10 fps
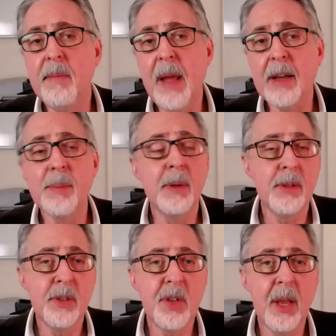
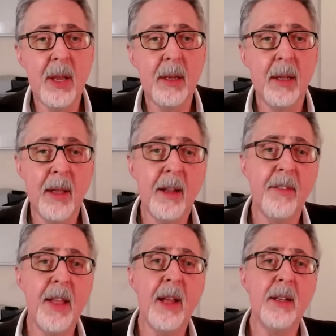Experts are saying a lot of
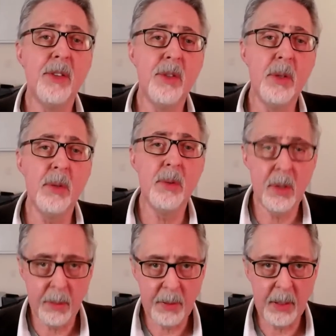that is due to
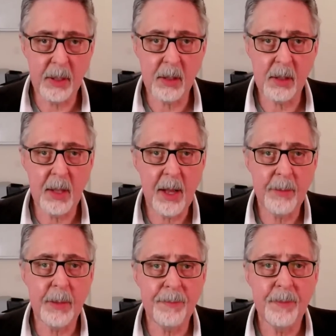the political
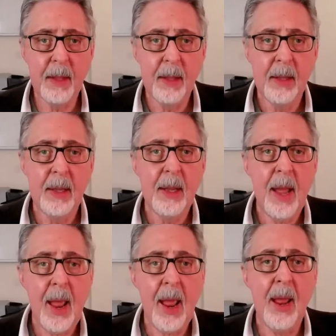climate.
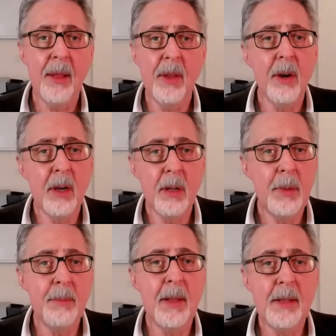And there are going to
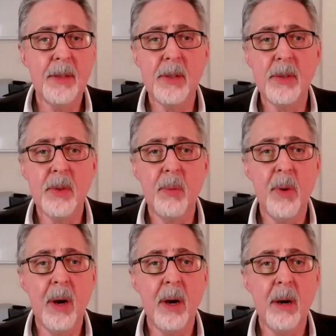be places
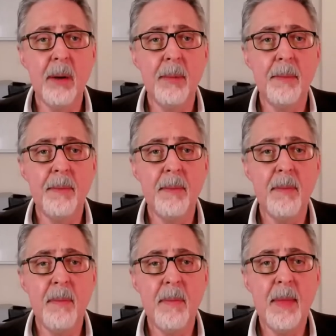where
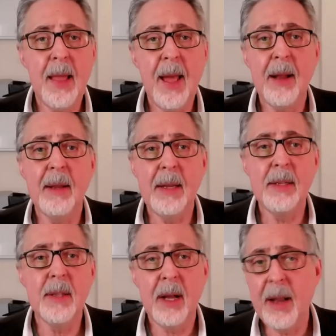that
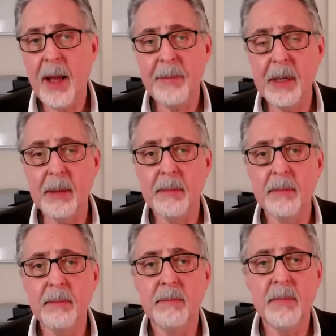is not happening
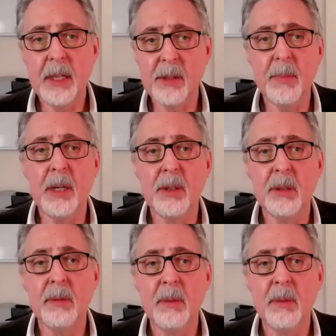as much.